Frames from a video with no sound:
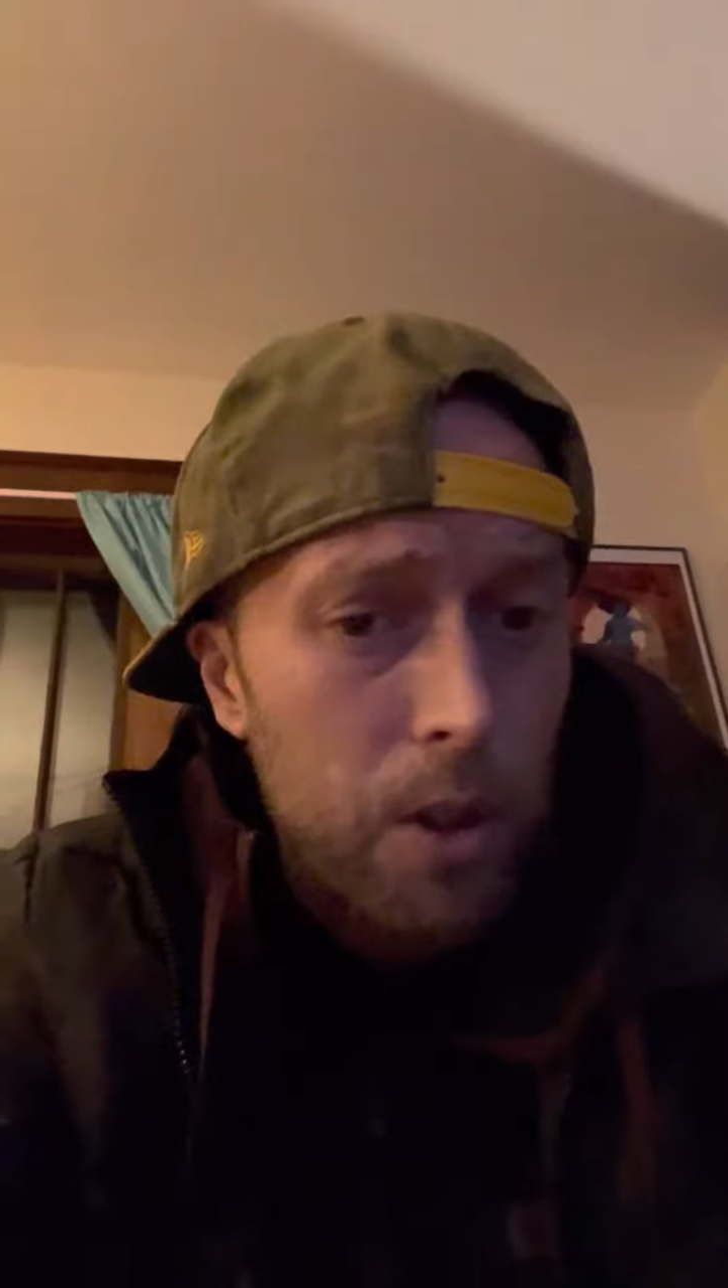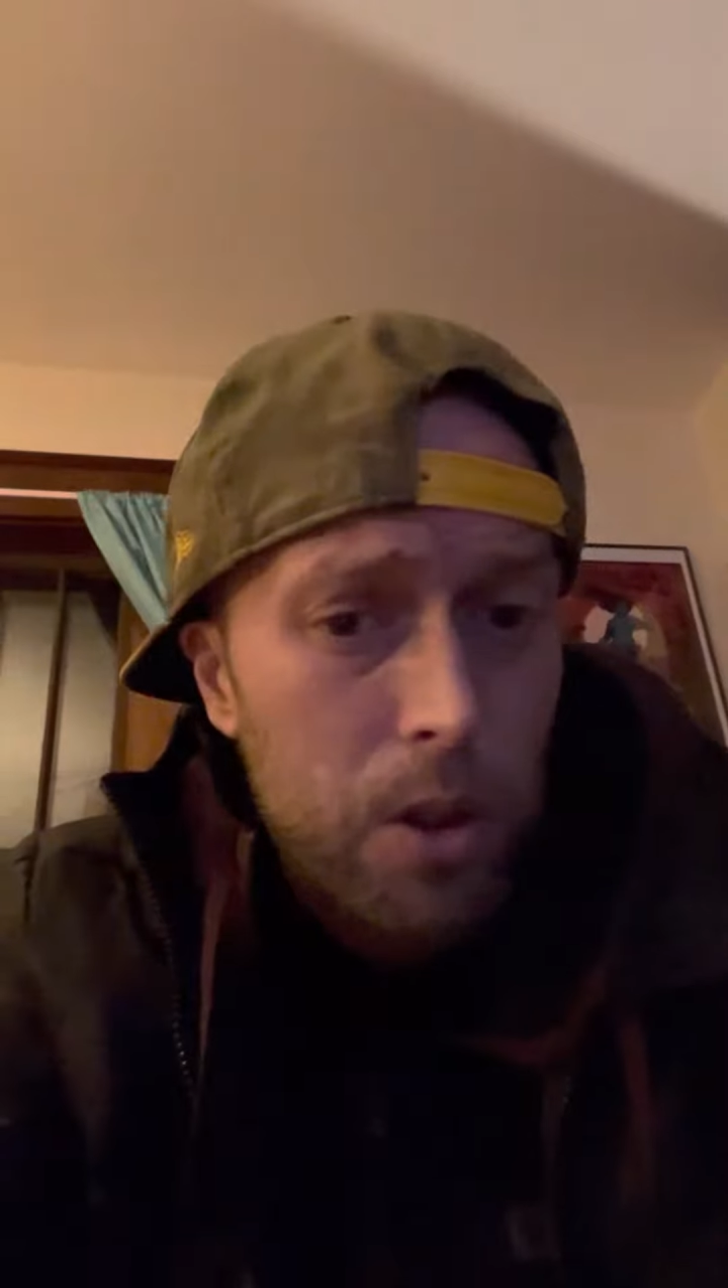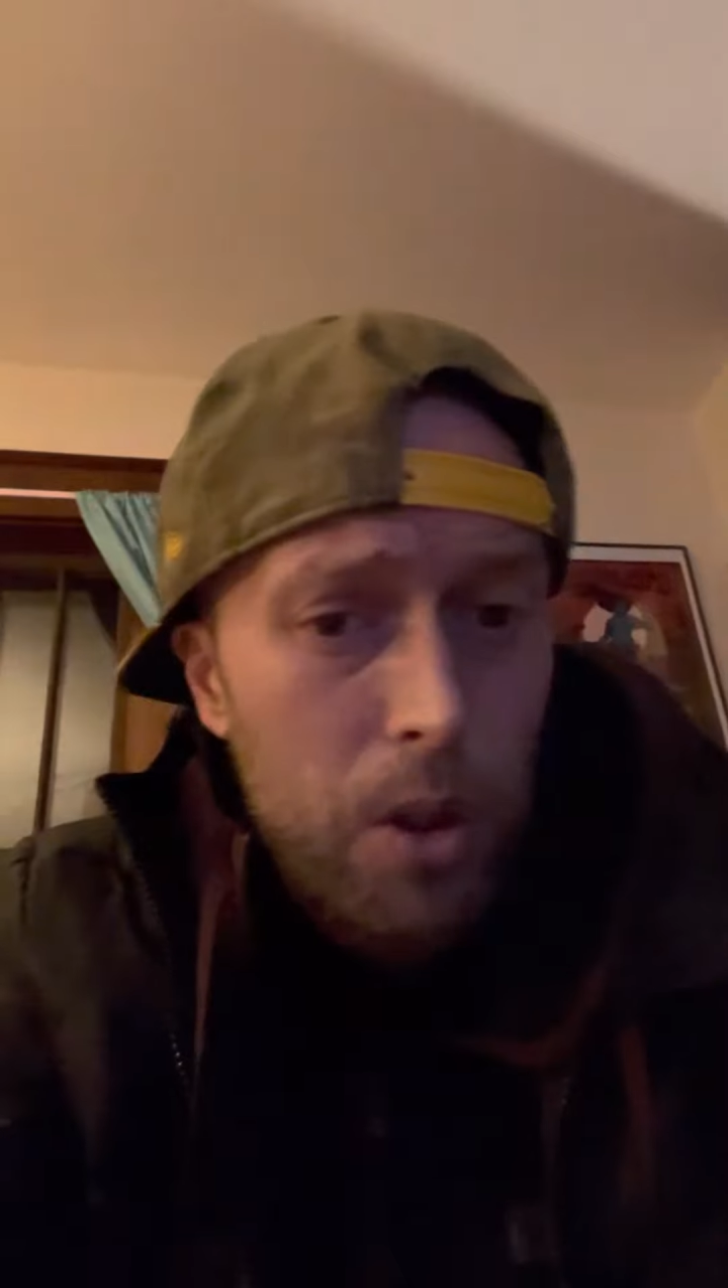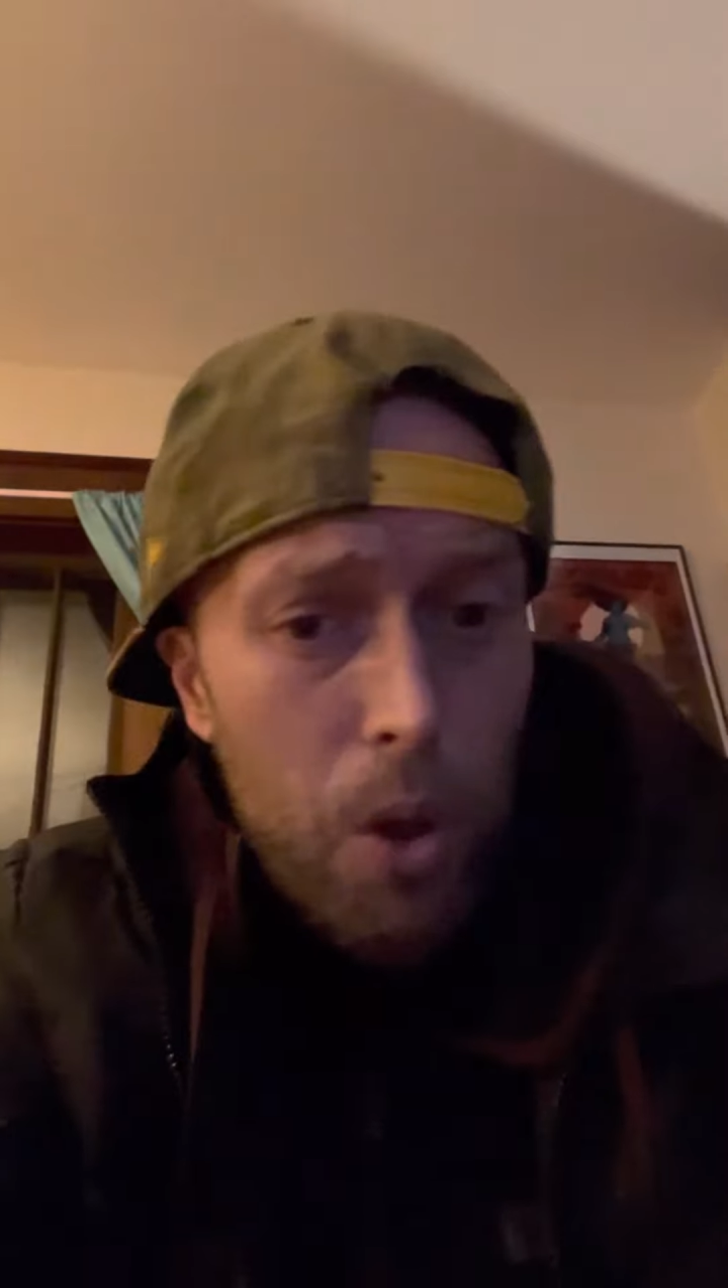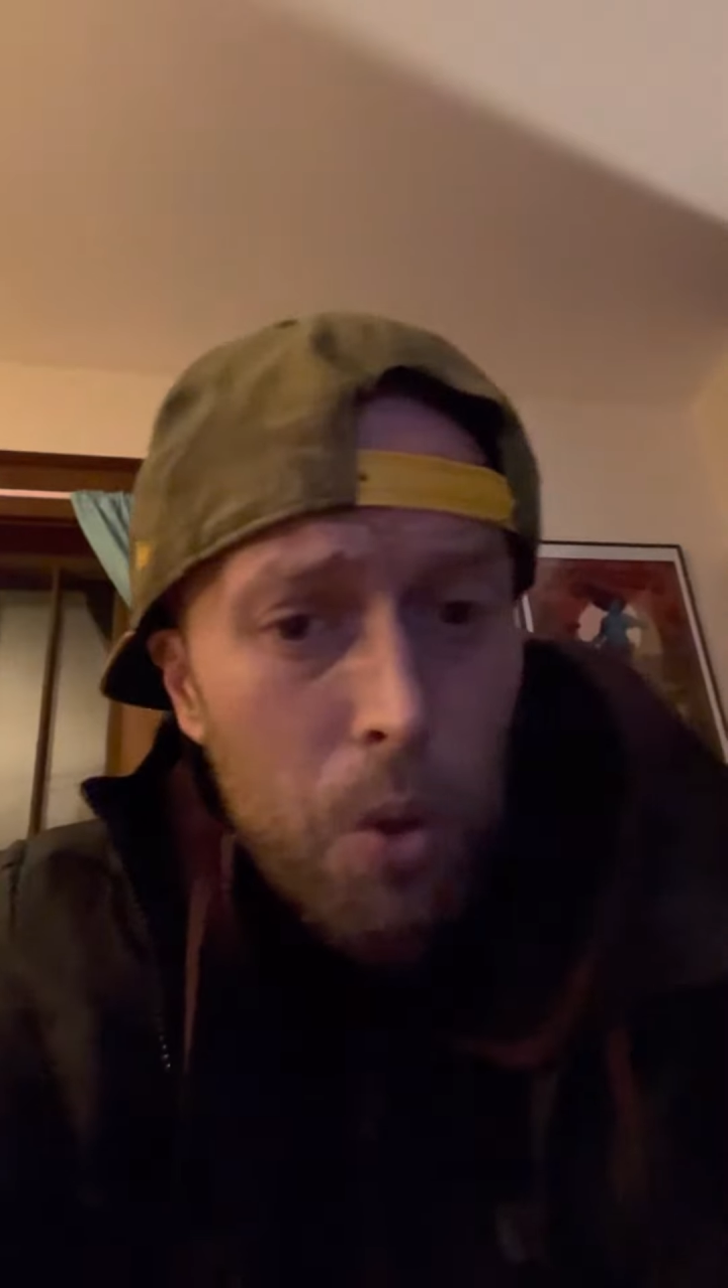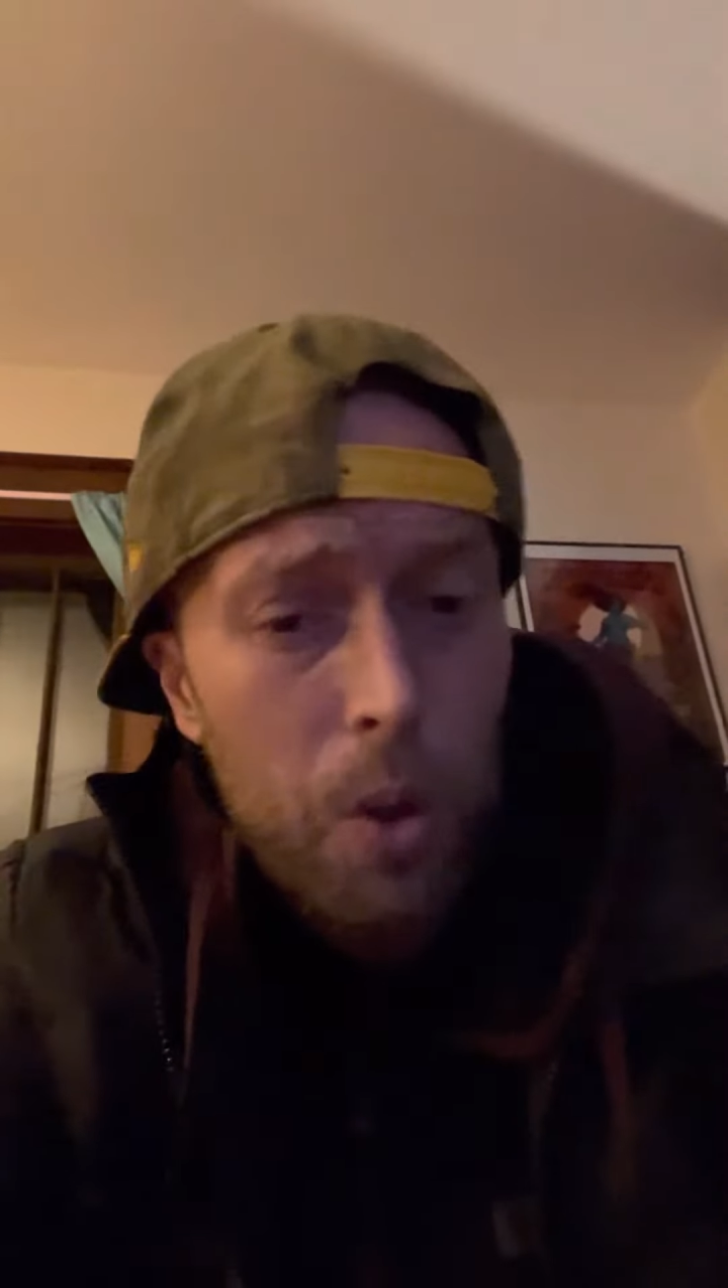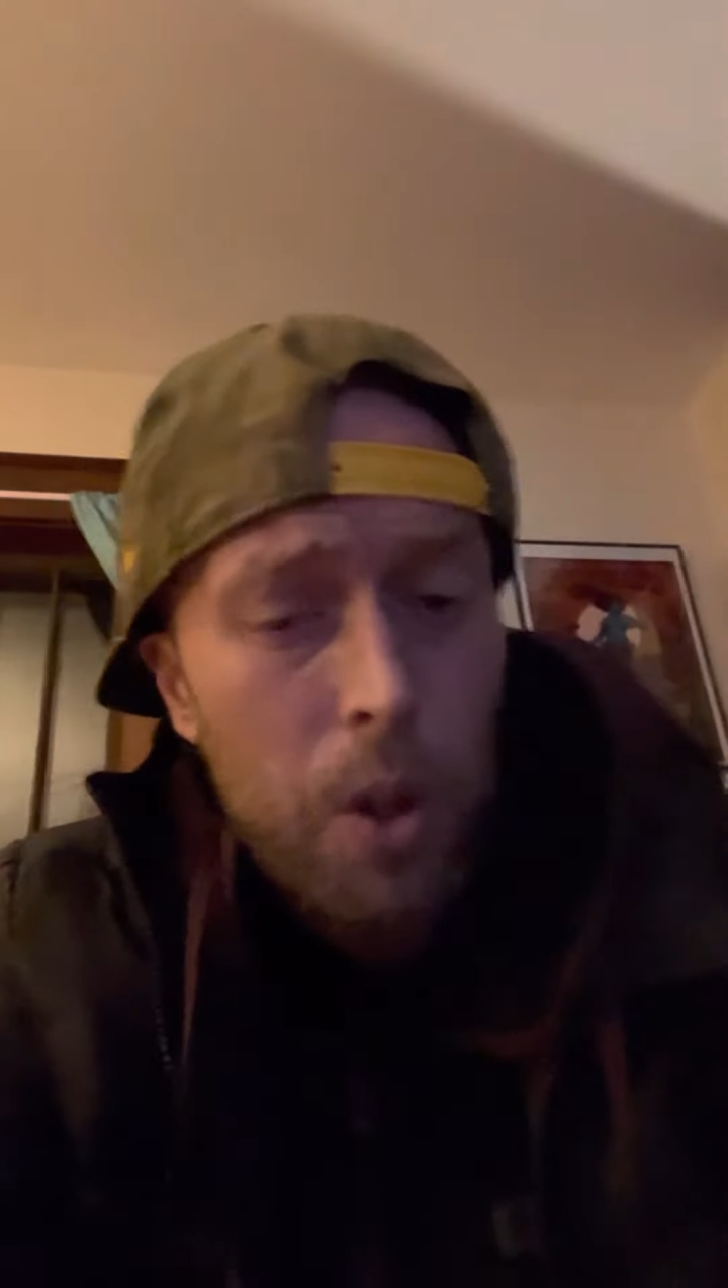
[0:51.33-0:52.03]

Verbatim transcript: So,